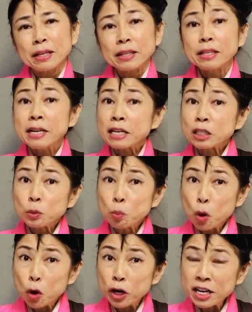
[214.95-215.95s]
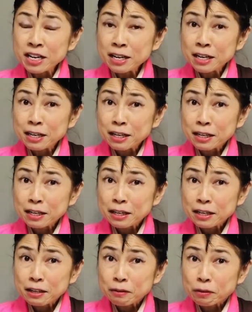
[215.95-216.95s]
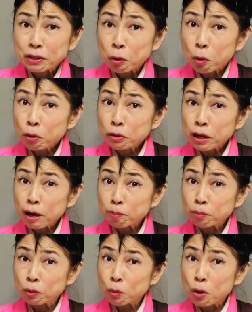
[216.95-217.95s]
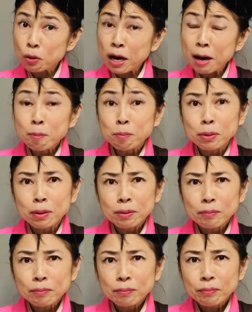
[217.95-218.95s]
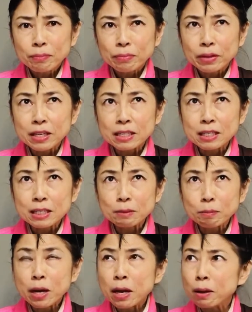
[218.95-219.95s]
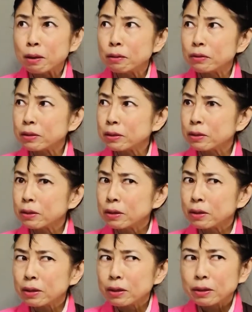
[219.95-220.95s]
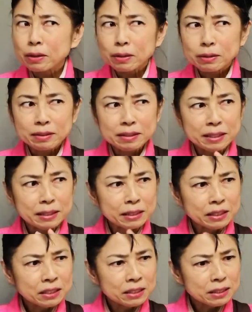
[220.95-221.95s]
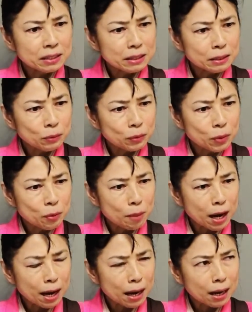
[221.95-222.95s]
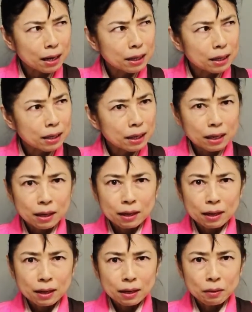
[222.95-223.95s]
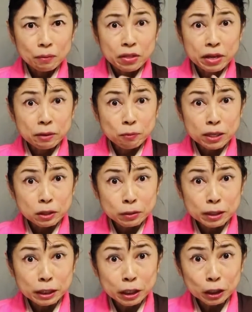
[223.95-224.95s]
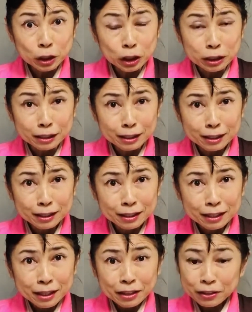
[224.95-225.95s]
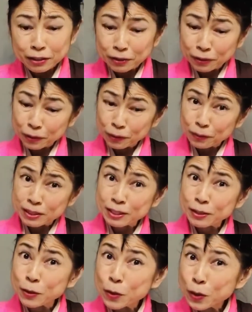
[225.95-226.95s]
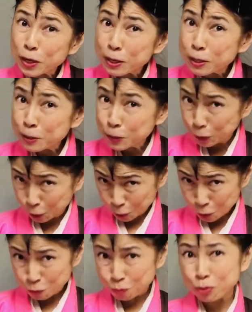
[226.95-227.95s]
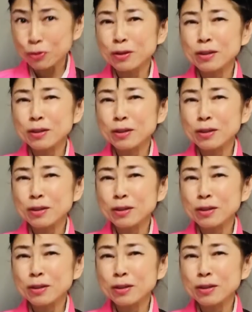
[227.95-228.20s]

The next morning, when the old couple woke up, they smelled the delicious aroma. When they went to the kitchen, the girl was cooking soup.